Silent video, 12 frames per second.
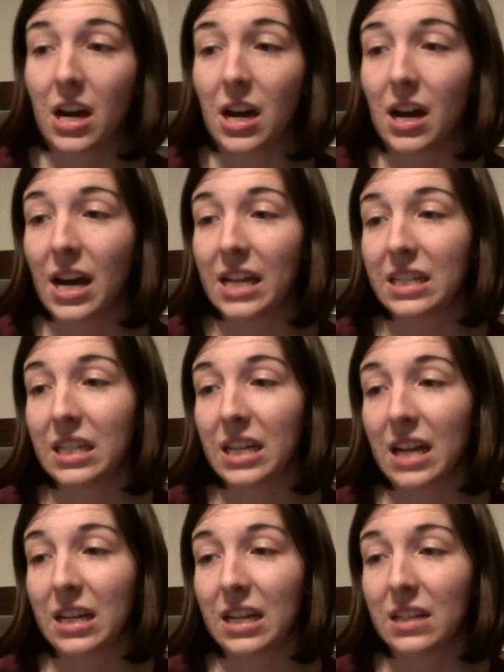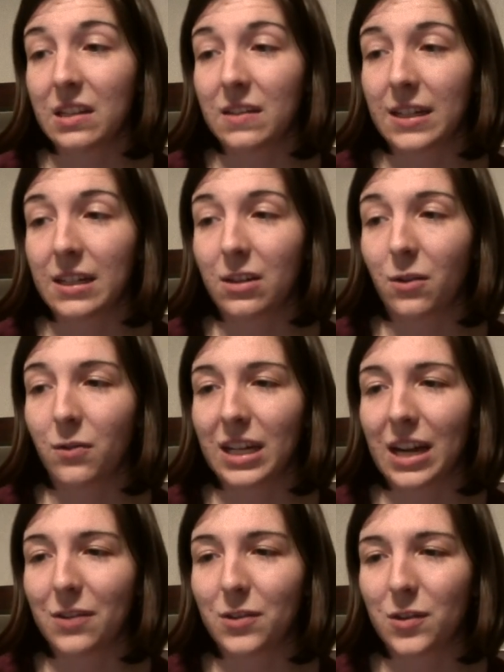I didn't add it in since I didn't know if it
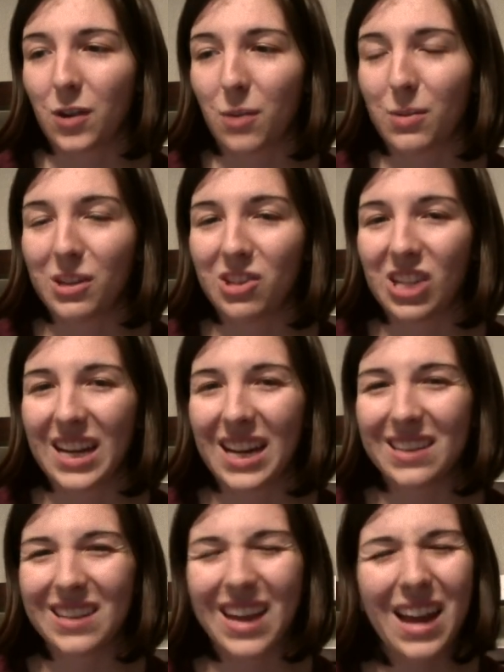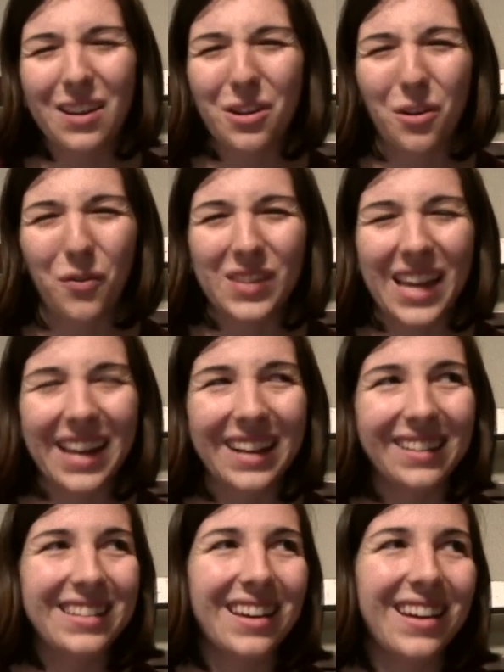counts as an RPG cast. I don't know if it
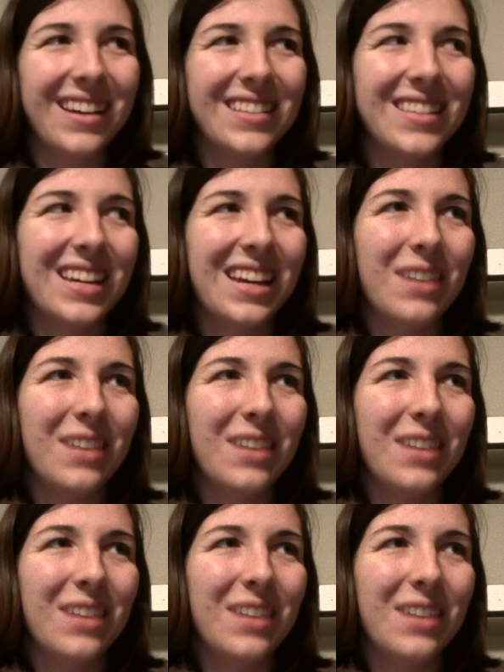technically does.